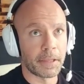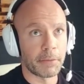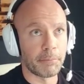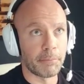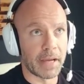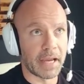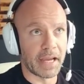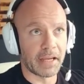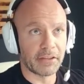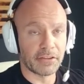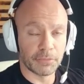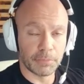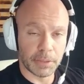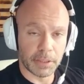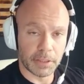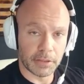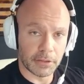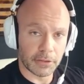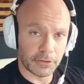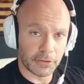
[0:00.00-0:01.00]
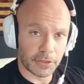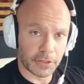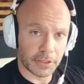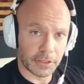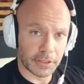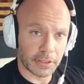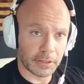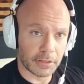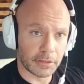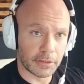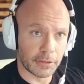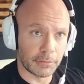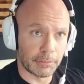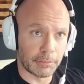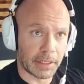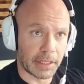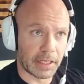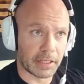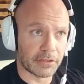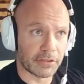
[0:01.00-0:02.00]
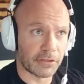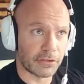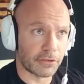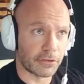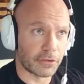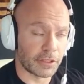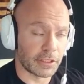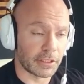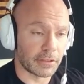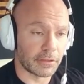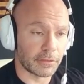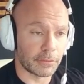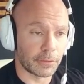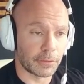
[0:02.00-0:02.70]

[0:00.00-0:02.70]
max power training, or max strength.